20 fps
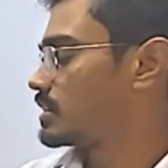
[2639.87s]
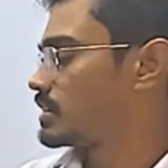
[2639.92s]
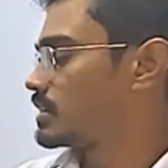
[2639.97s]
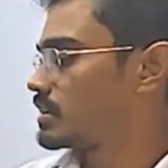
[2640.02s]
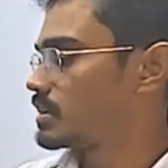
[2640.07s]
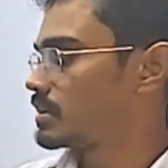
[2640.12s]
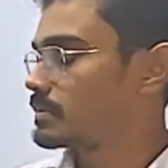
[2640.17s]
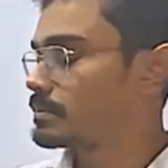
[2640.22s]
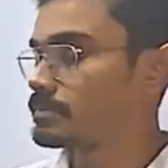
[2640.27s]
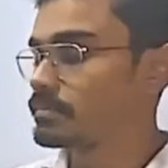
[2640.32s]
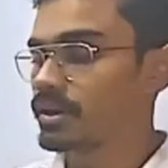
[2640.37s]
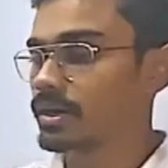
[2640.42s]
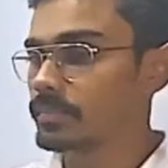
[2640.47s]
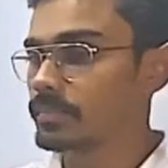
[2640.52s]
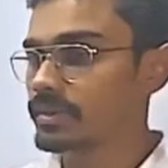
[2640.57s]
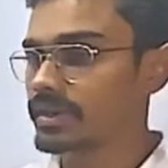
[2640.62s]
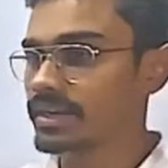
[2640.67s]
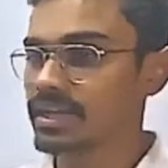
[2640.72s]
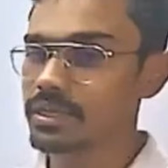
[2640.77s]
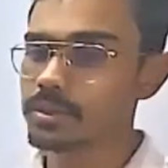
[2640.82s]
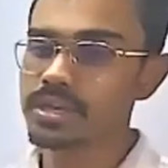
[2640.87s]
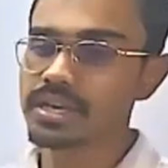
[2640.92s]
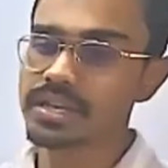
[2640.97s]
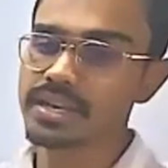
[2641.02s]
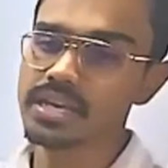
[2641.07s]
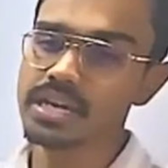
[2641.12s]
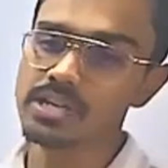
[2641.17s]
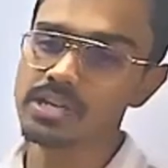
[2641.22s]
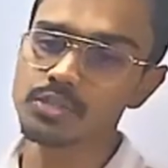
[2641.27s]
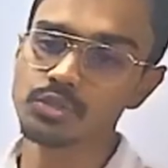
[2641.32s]
Perpendicular area
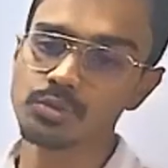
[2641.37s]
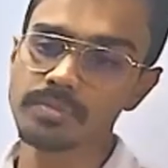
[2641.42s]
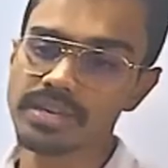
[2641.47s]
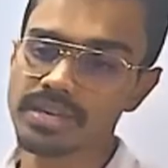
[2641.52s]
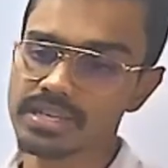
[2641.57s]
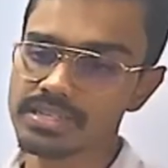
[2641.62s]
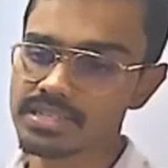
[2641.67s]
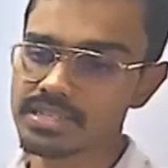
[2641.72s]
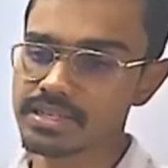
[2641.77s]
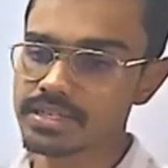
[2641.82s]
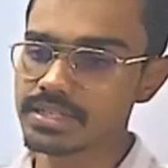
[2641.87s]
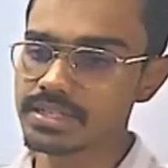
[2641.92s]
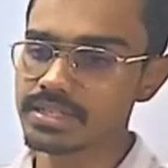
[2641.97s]
should be considered.